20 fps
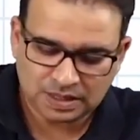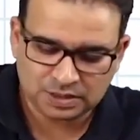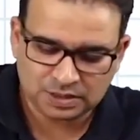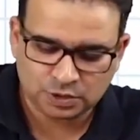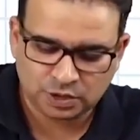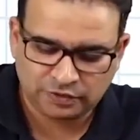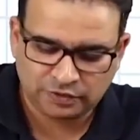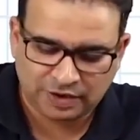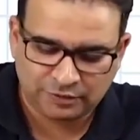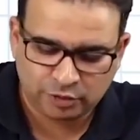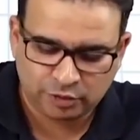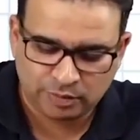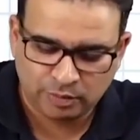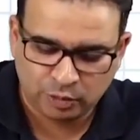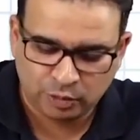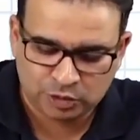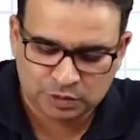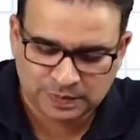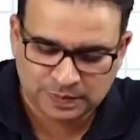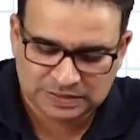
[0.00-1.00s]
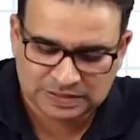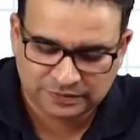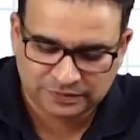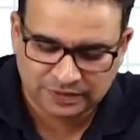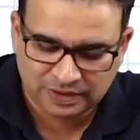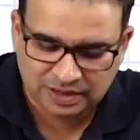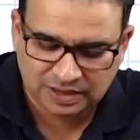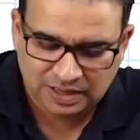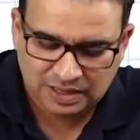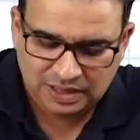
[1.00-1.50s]
So if I have to be more
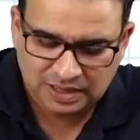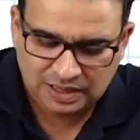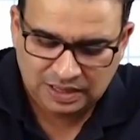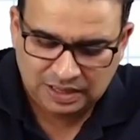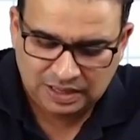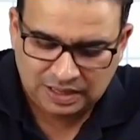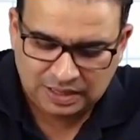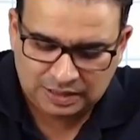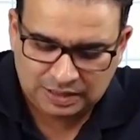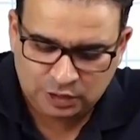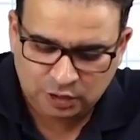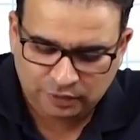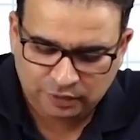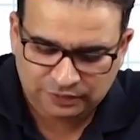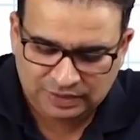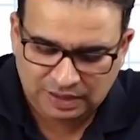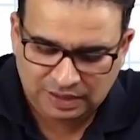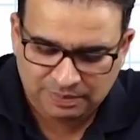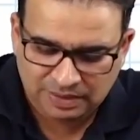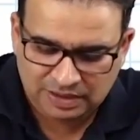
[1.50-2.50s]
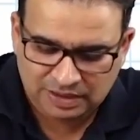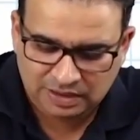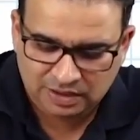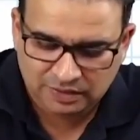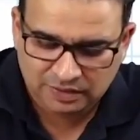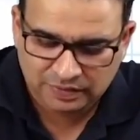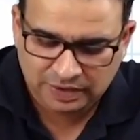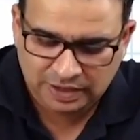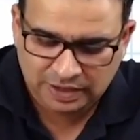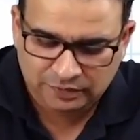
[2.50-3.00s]
specific, in the ophthalmic
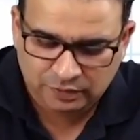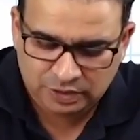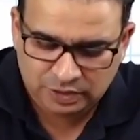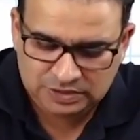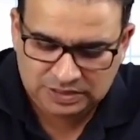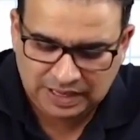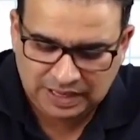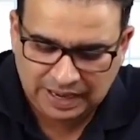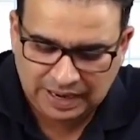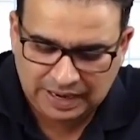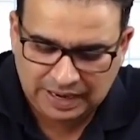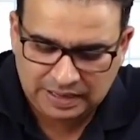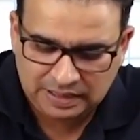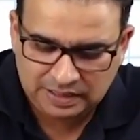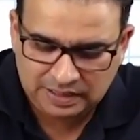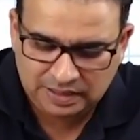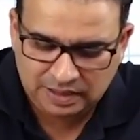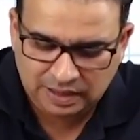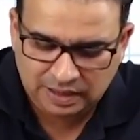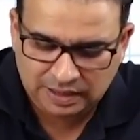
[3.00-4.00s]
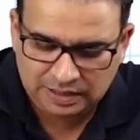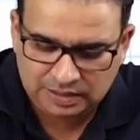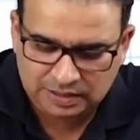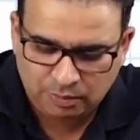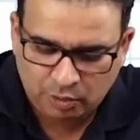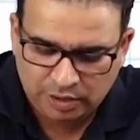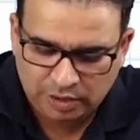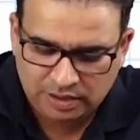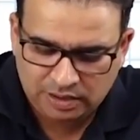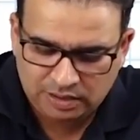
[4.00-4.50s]
nerve, it was the anterior
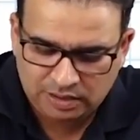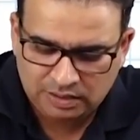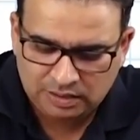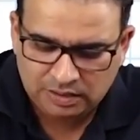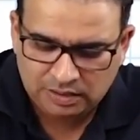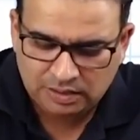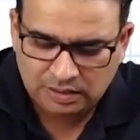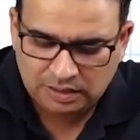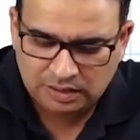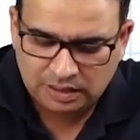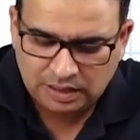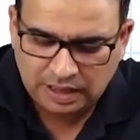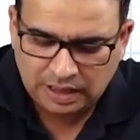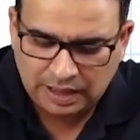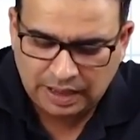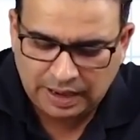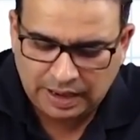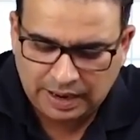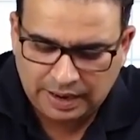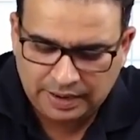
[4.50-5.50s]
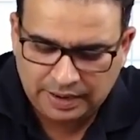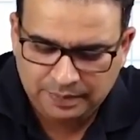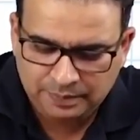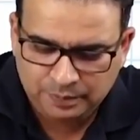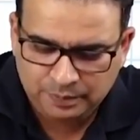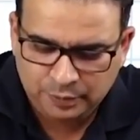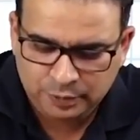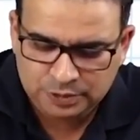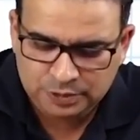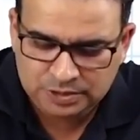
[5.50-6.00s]
ethmoidal and
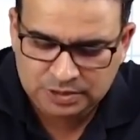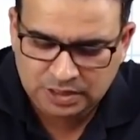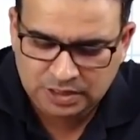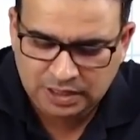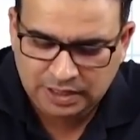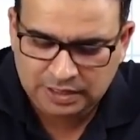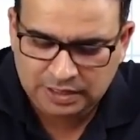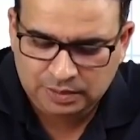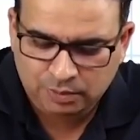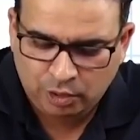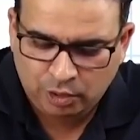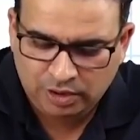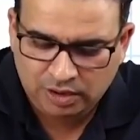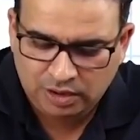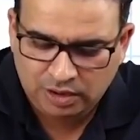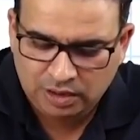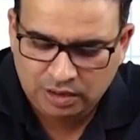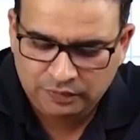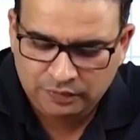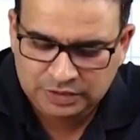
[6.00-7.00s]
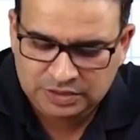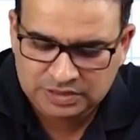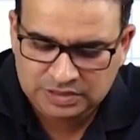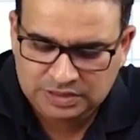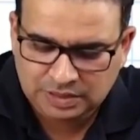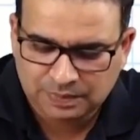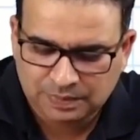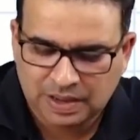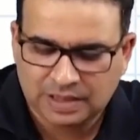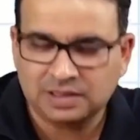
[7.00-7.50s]
posterior ethmoidal nerve which is
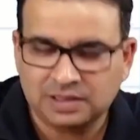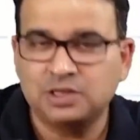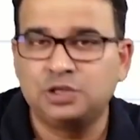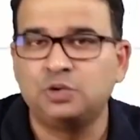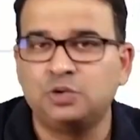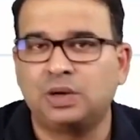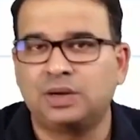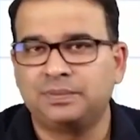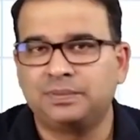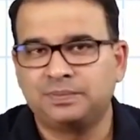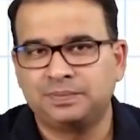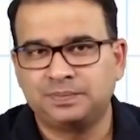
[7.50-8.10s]
supplying the dura.